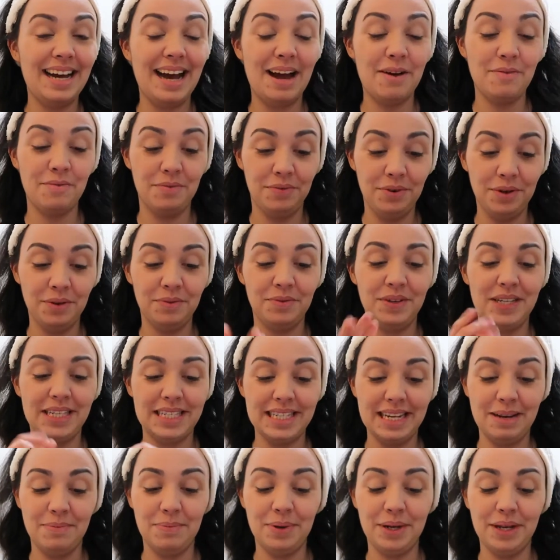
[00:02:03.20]
and fluffy
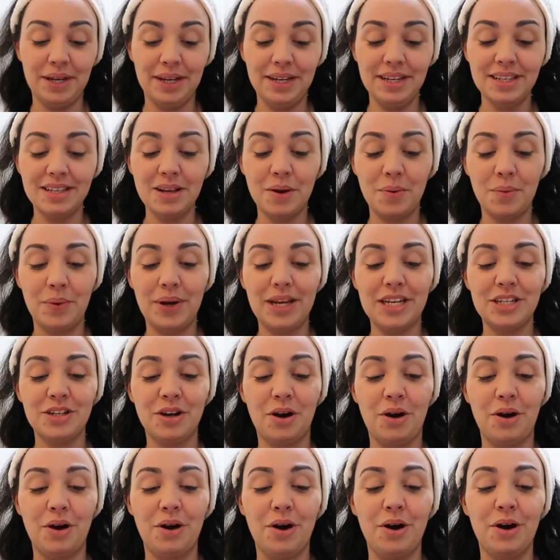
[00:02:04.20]
slippers,
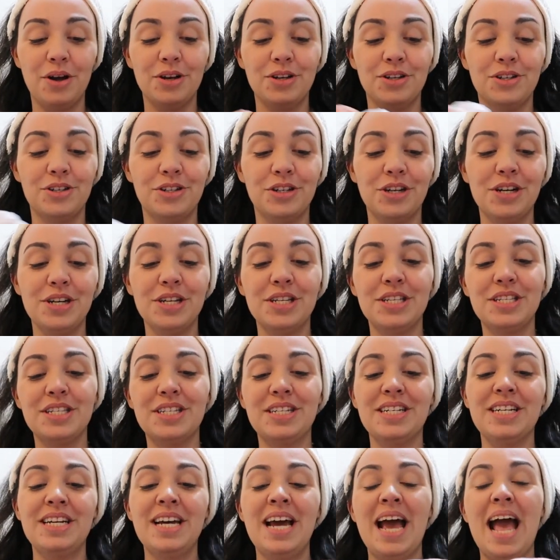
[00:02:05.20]
which are
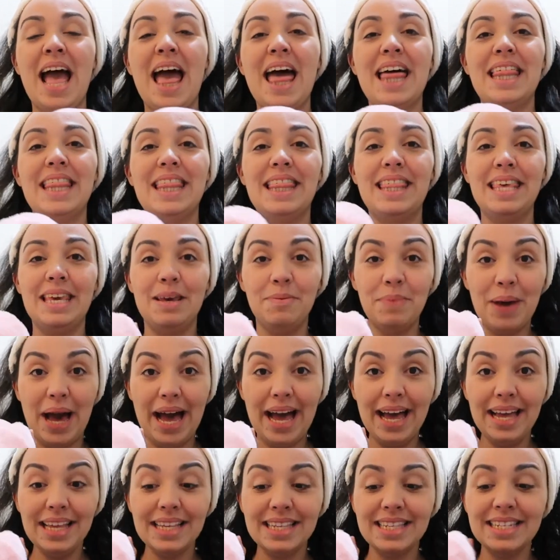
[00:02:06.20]
just the
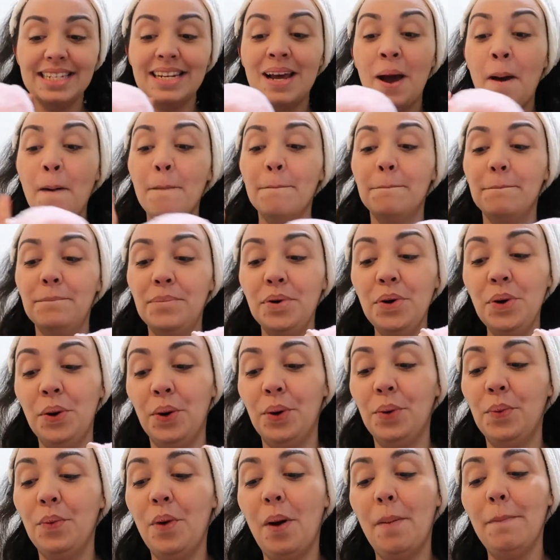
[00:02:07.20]
best.
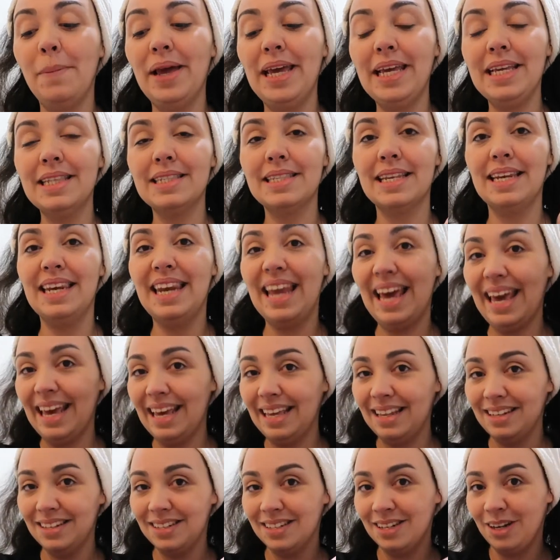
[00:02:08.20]
But what makes
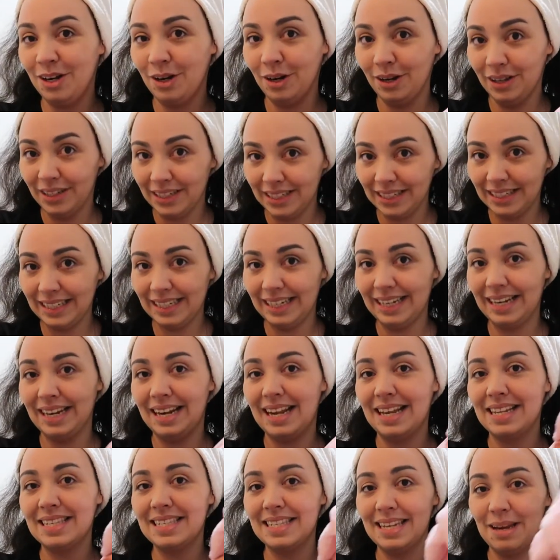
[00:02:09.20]
Lane
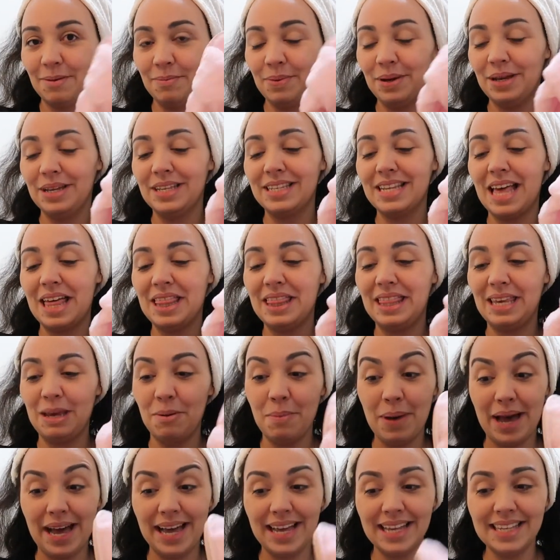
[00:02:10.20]
London slippers
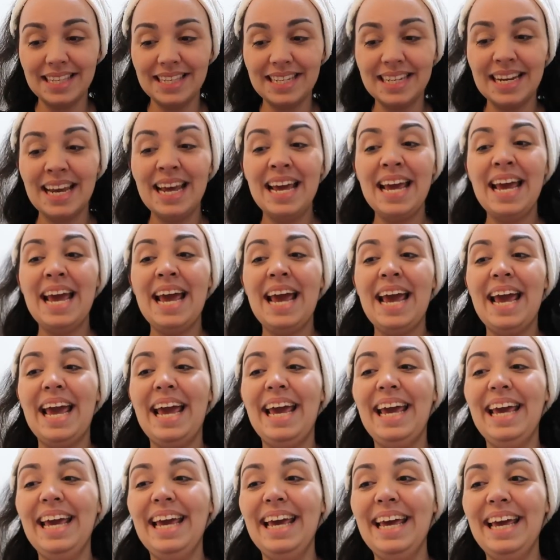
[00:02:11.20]
the best
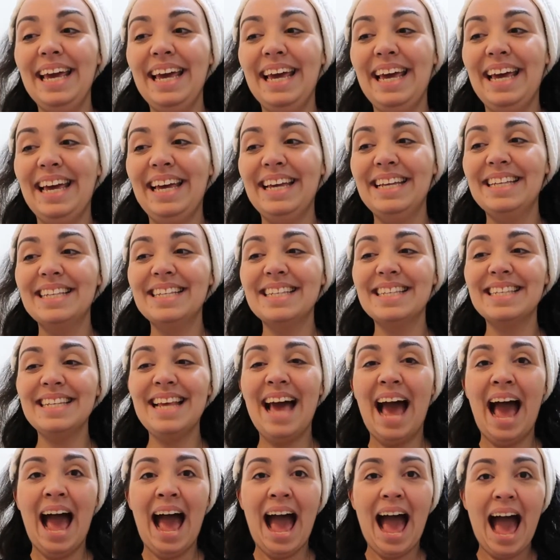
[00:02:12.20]
is
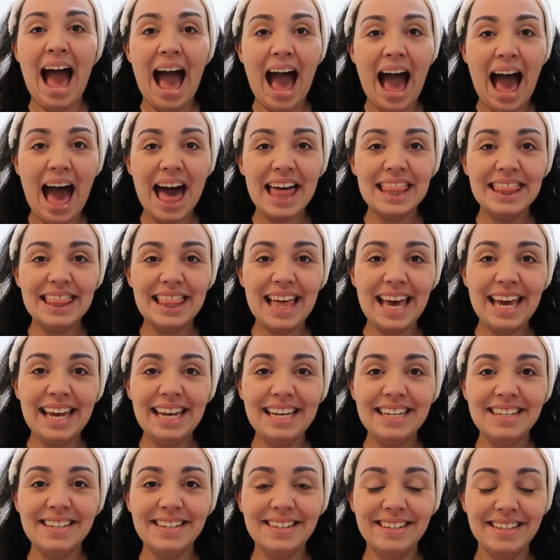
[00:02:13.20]

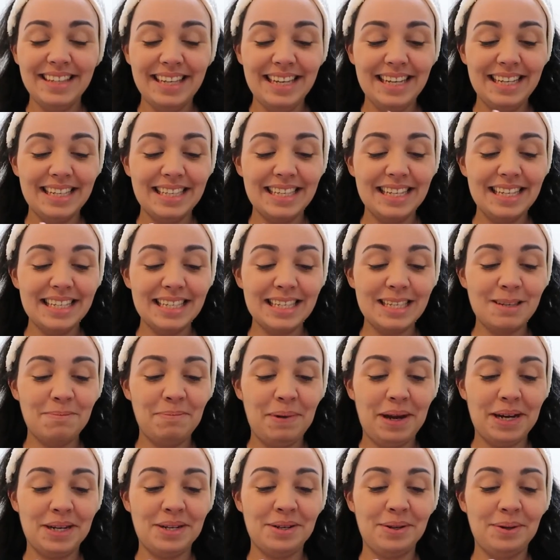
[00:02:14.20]
they do these
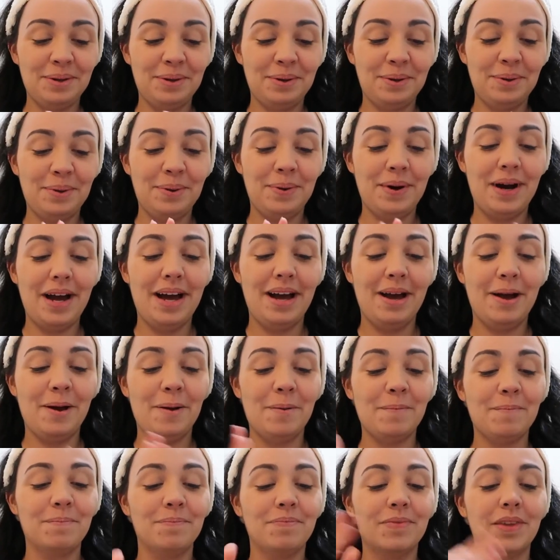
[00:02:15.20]
special
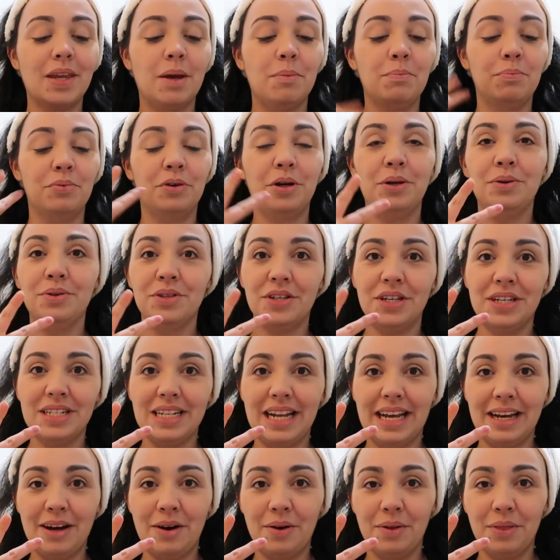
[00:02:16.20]

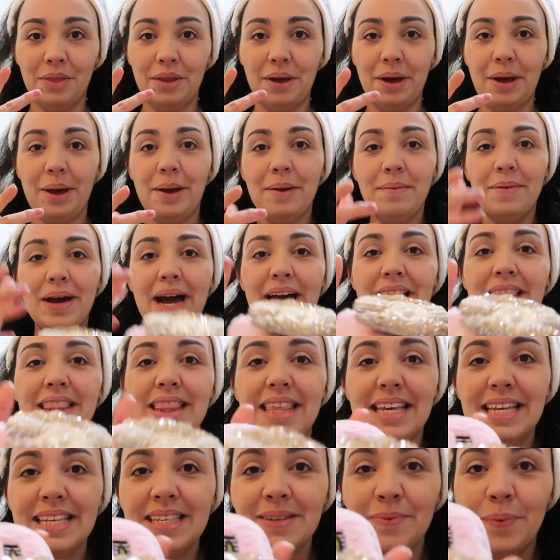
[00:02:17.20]
brooches like on them. And
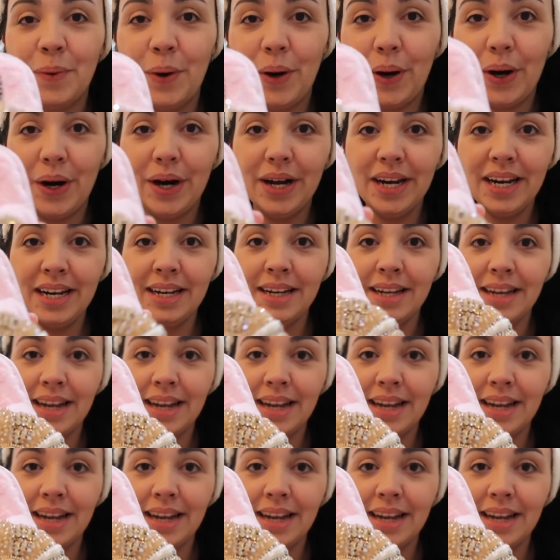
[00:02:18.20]
this one,